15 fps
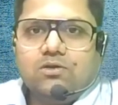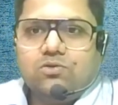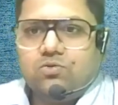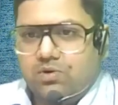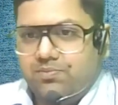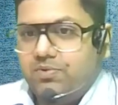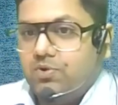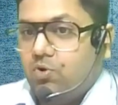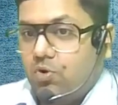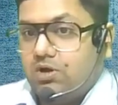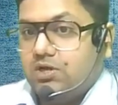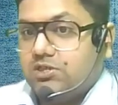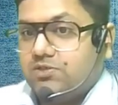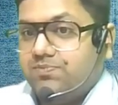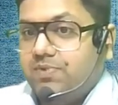So abhi
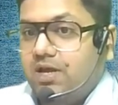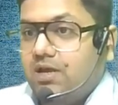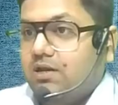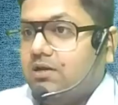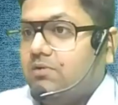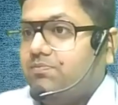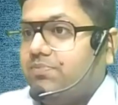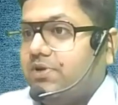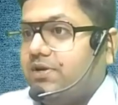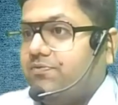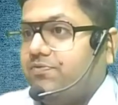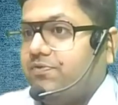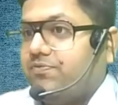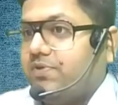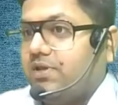August mein I'll complete
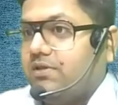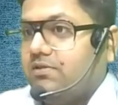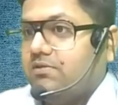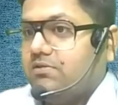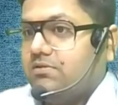15.